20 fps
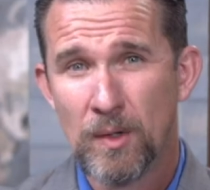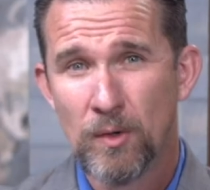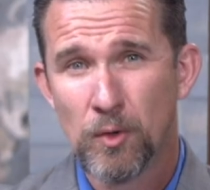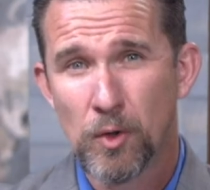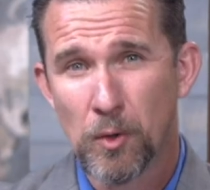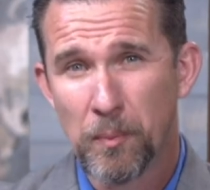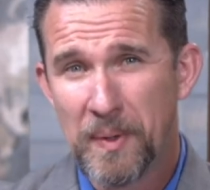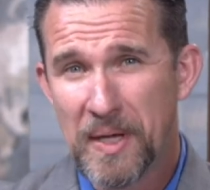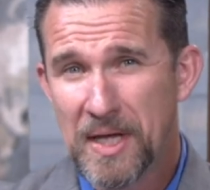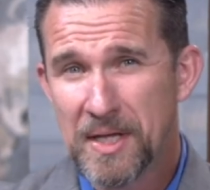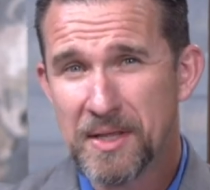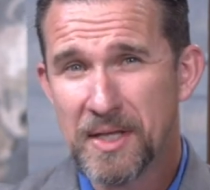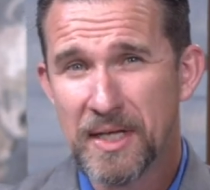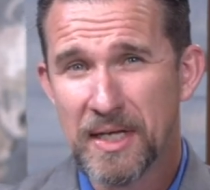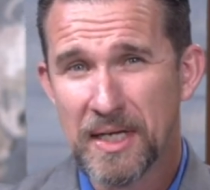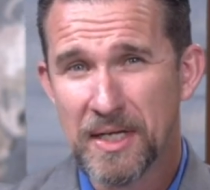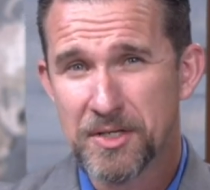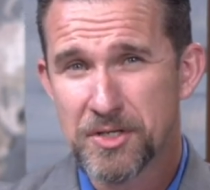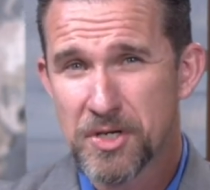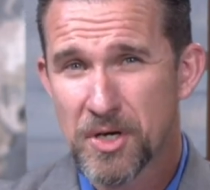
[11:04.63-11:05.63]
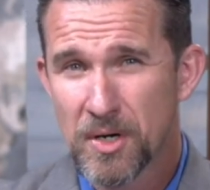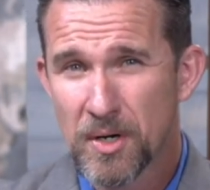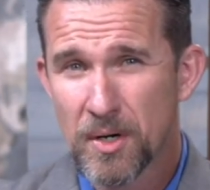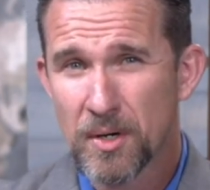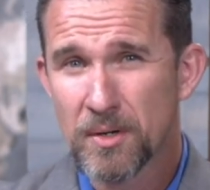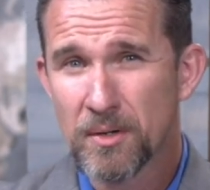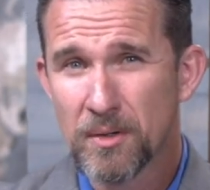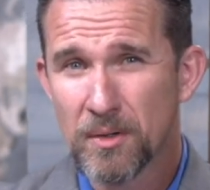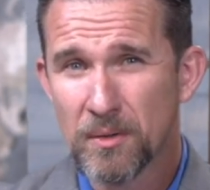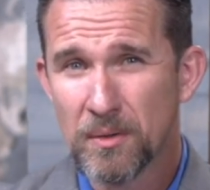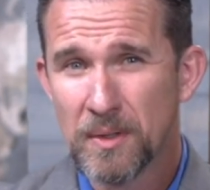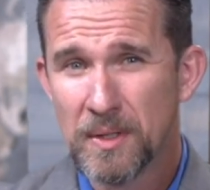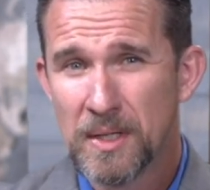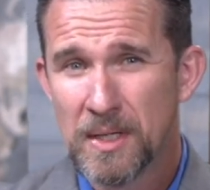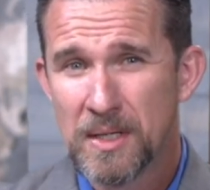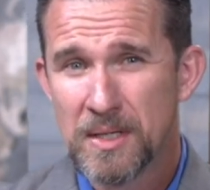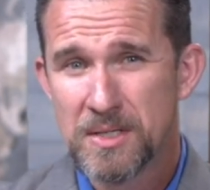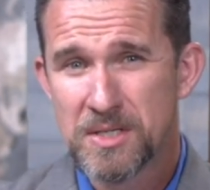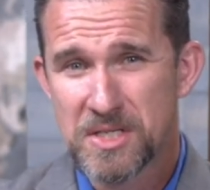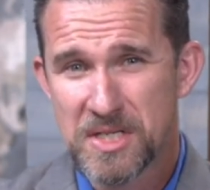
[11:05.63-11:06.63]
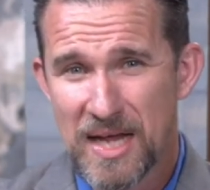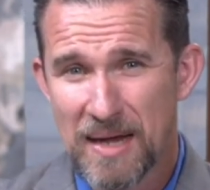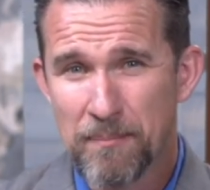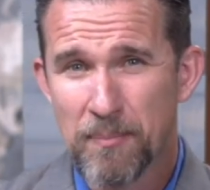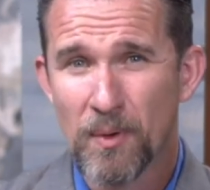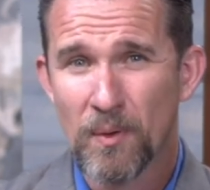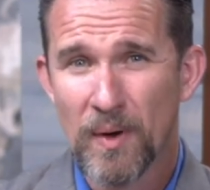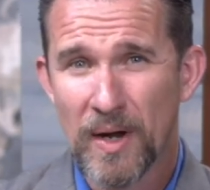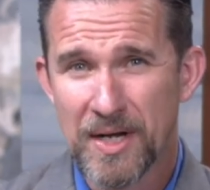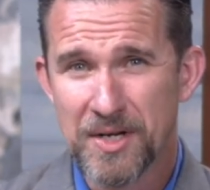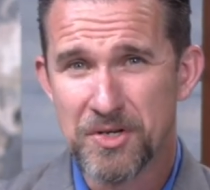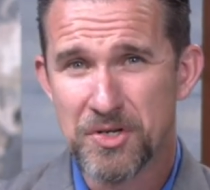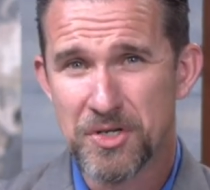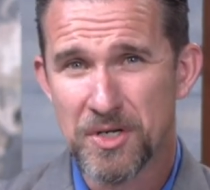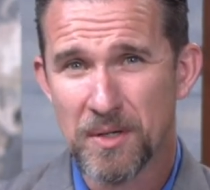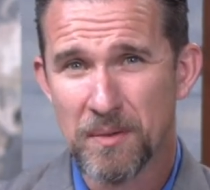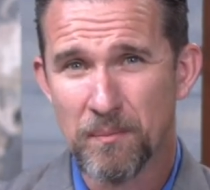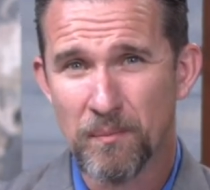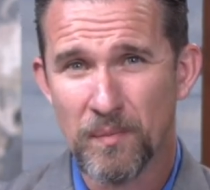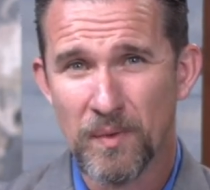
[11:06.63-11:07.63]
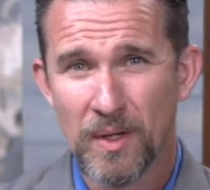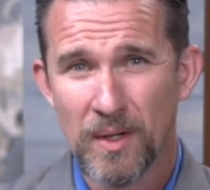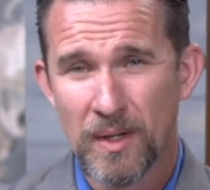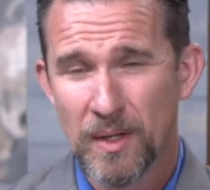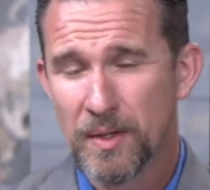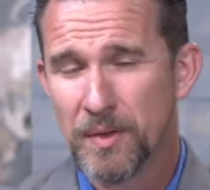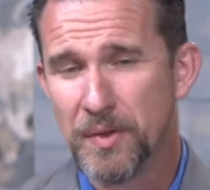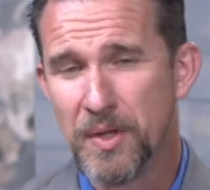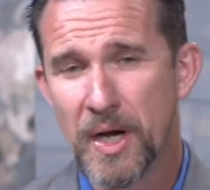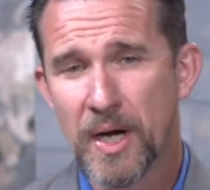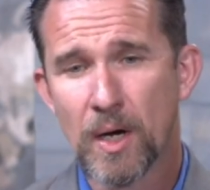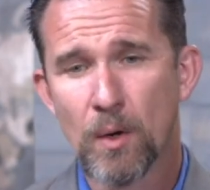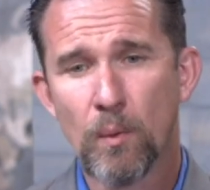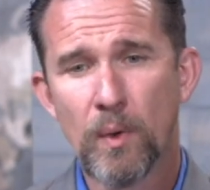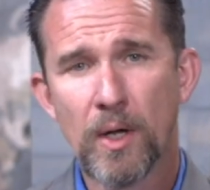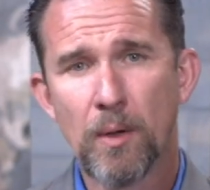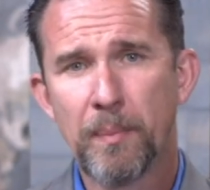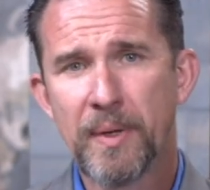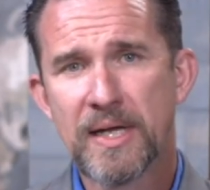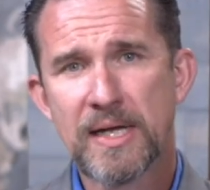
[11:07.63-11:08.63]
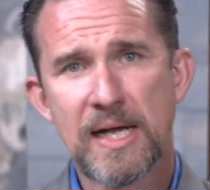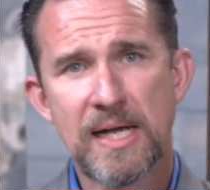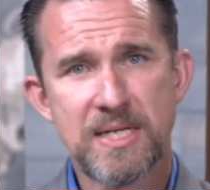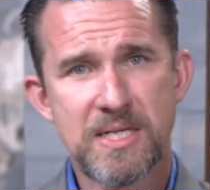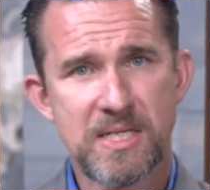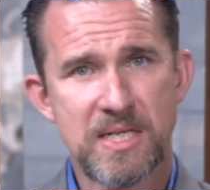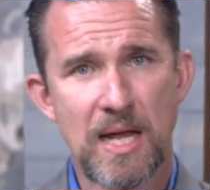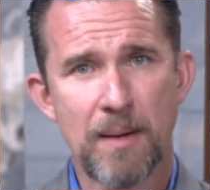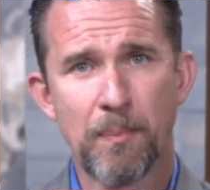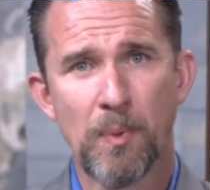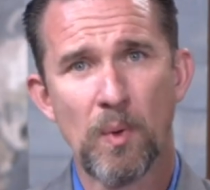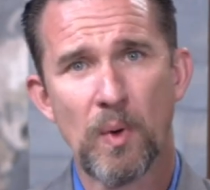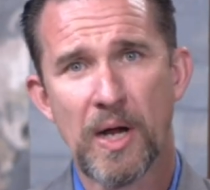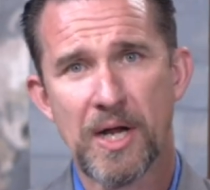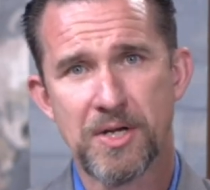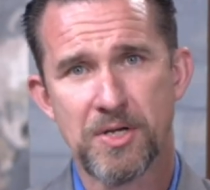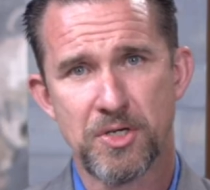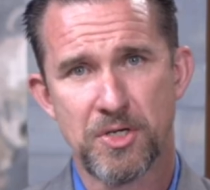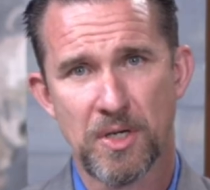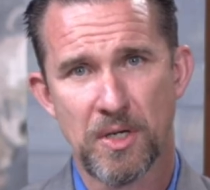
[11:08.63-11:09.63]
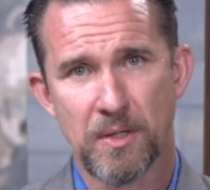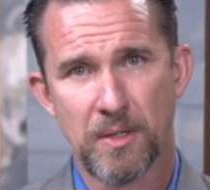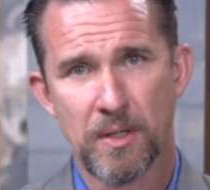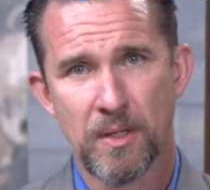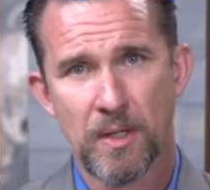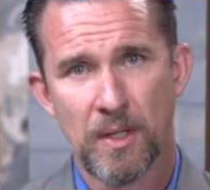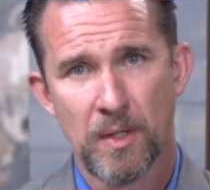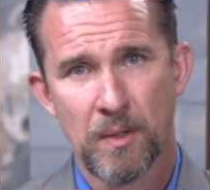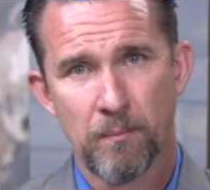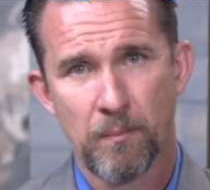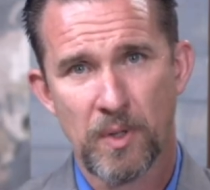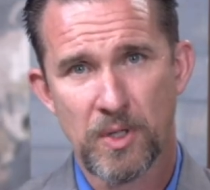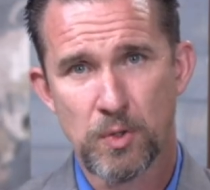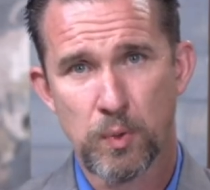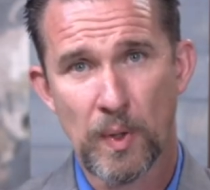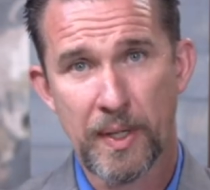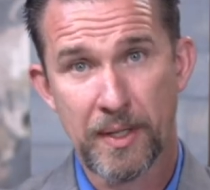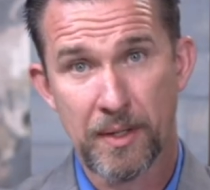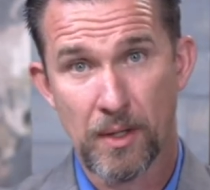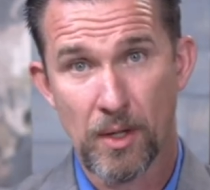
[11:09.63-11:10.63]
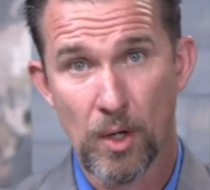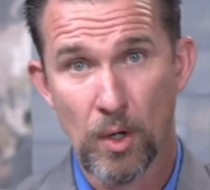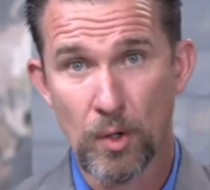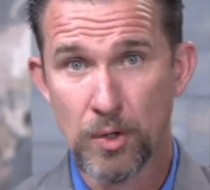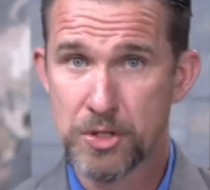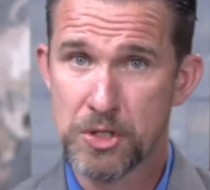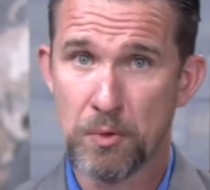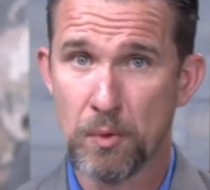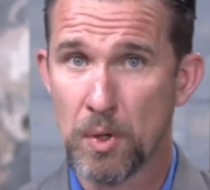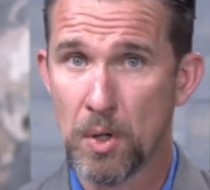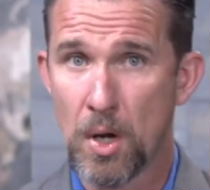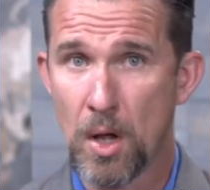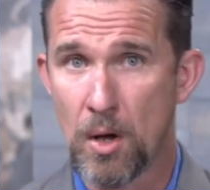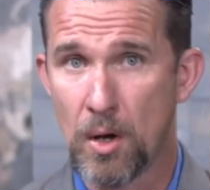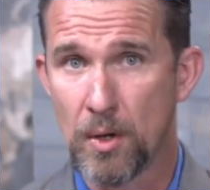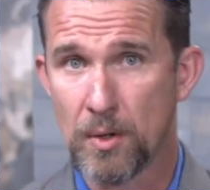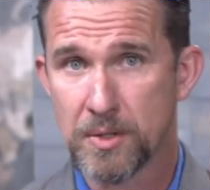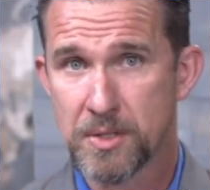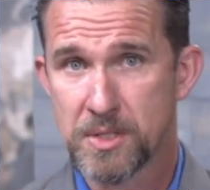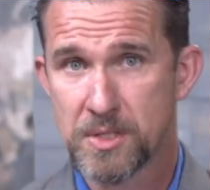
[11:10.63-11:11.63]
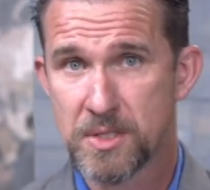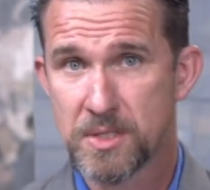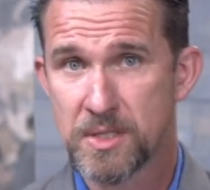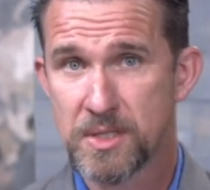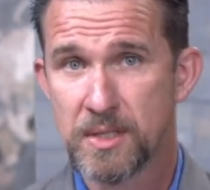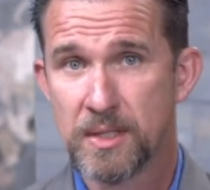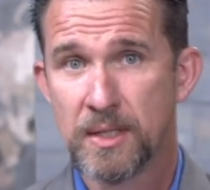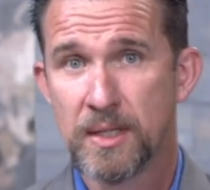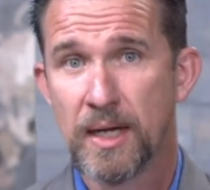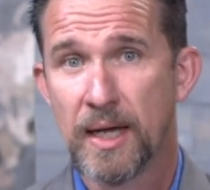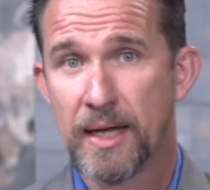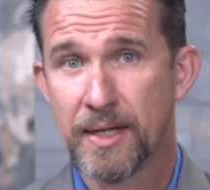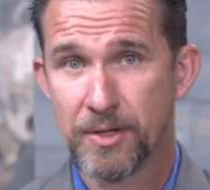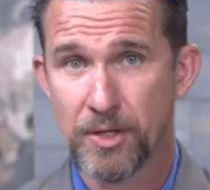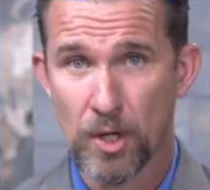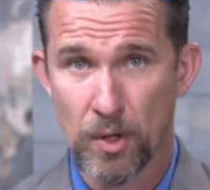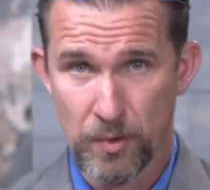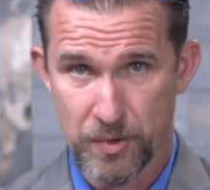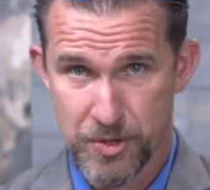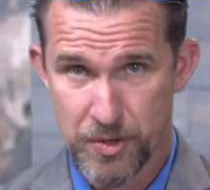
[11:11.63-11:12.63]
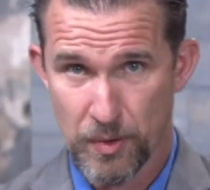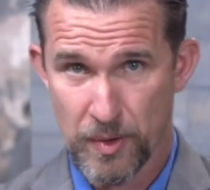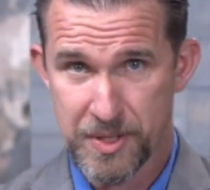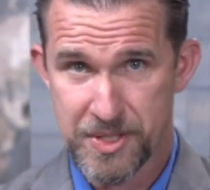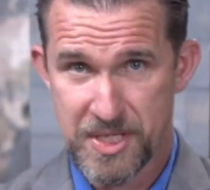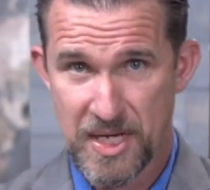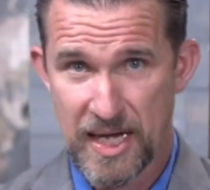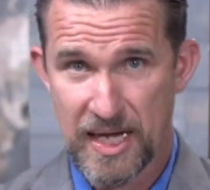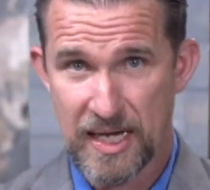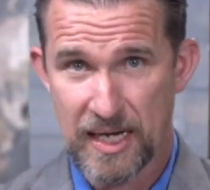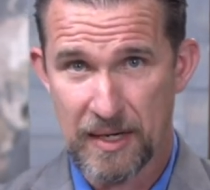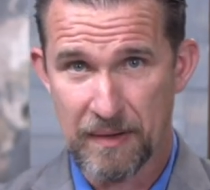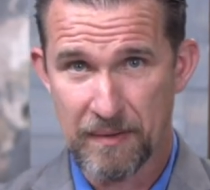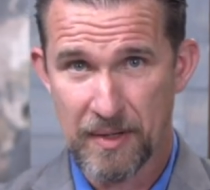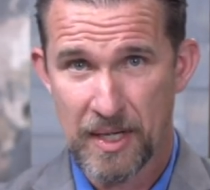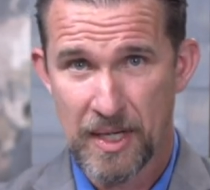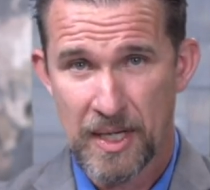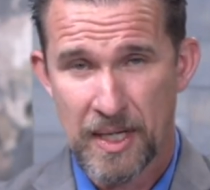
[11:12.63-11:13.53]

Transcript: will be the eternal separation. There will be a separation between those who are lost and those who are saved.